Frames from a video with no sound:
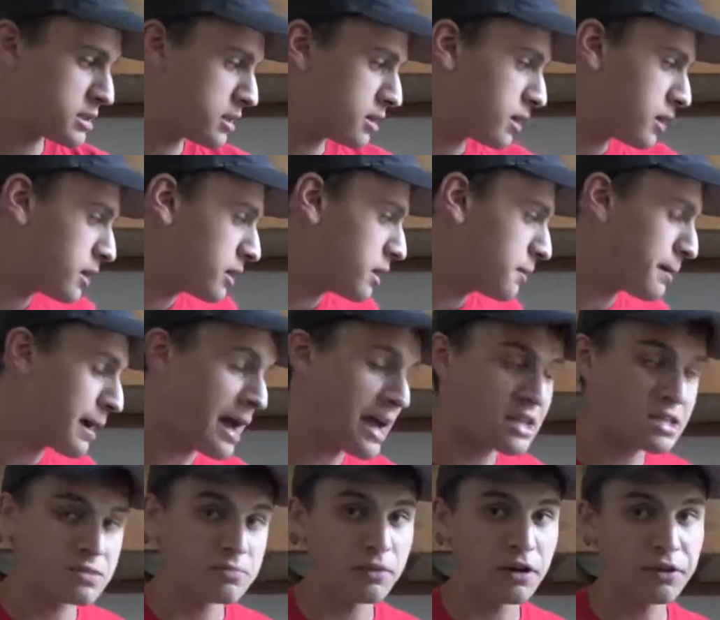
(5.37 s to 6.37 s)
in the
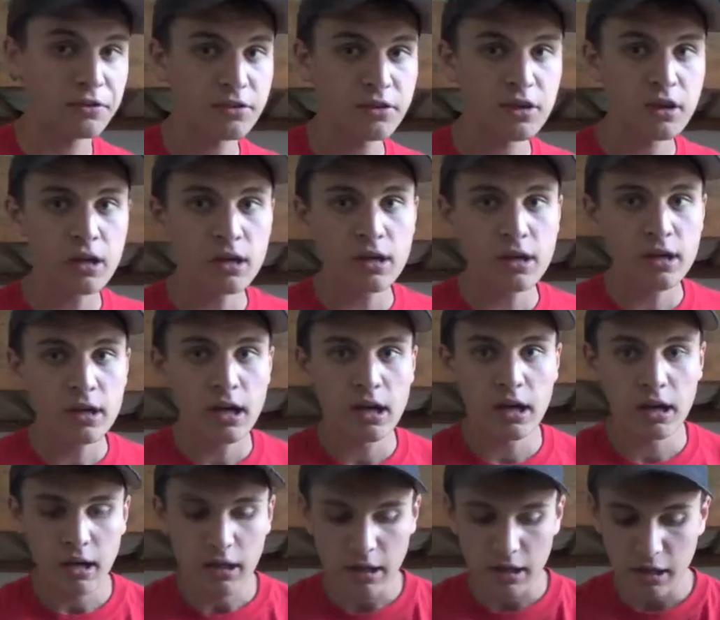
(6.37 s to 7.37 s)
past month.
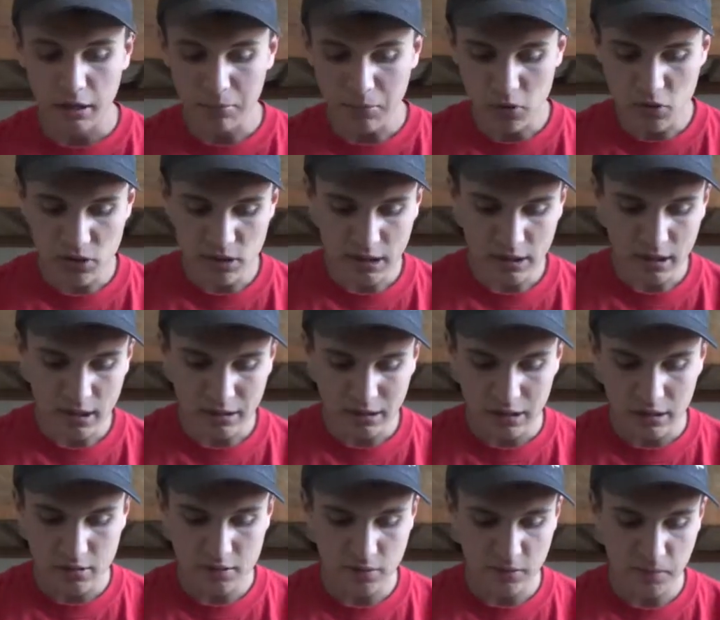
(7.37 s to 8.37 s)
I mostly got
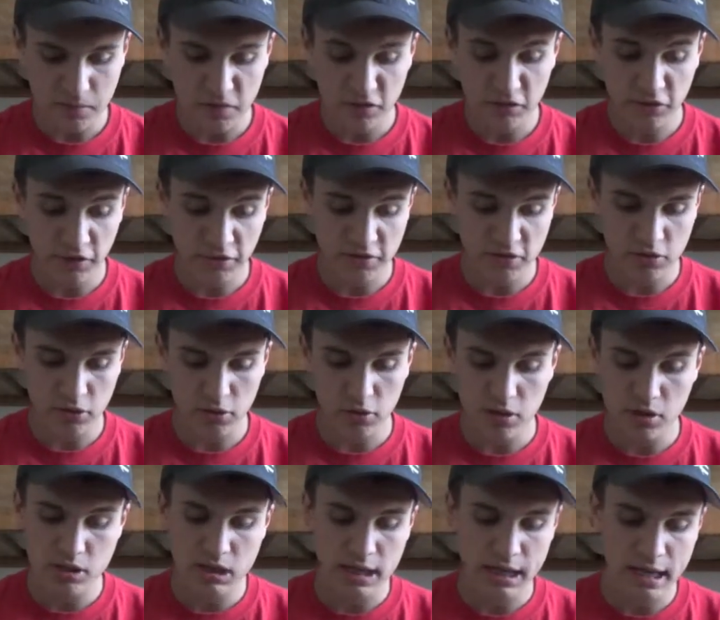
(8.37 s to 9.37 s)
these from thrift
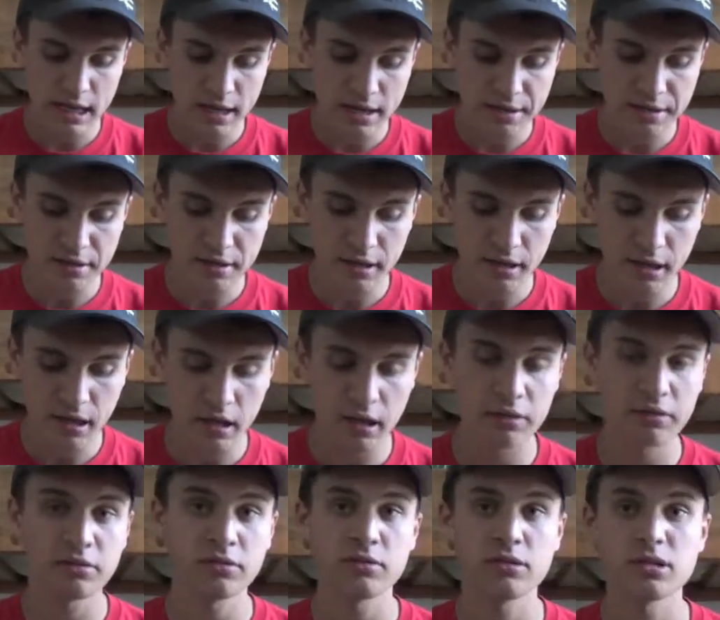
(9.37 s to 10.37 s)
stores and
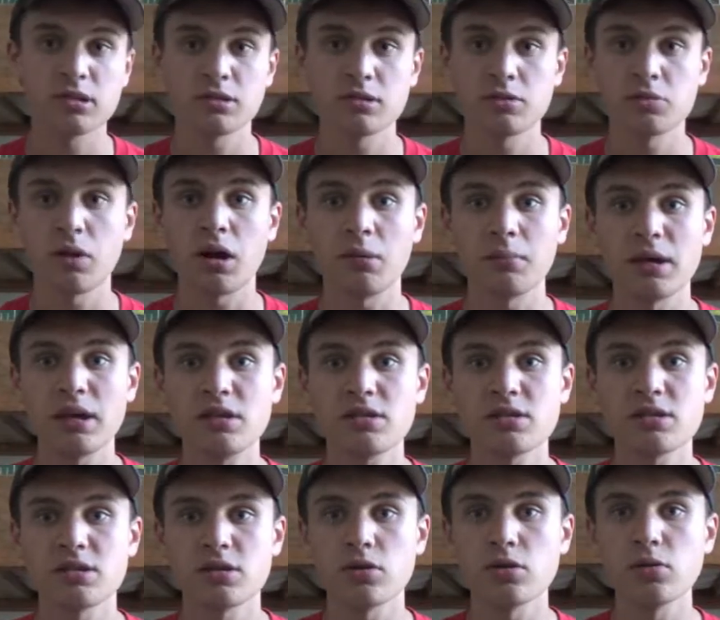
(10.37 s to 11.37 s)
swap meets,
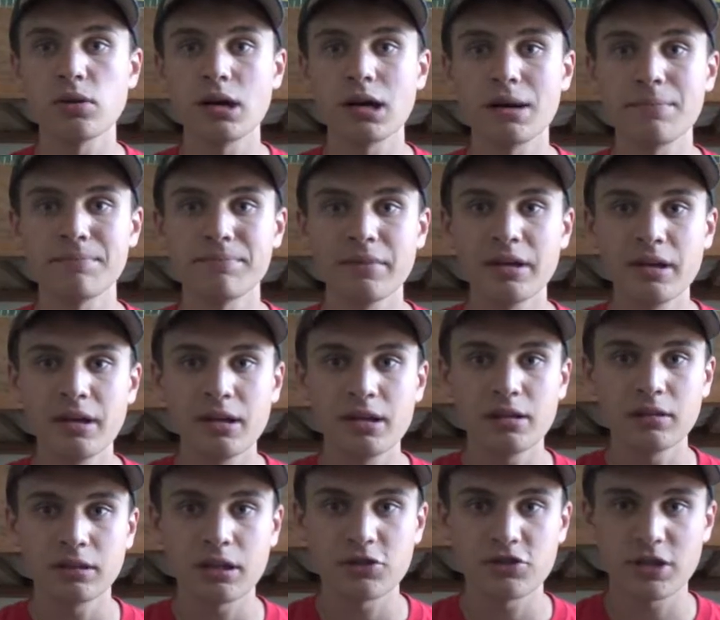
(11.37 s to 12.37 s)
so
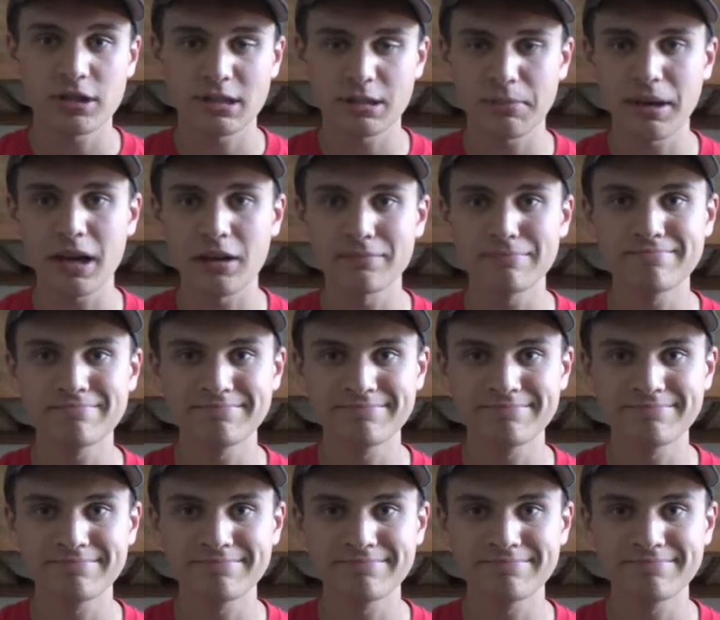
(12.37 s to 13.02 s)
let's check them out.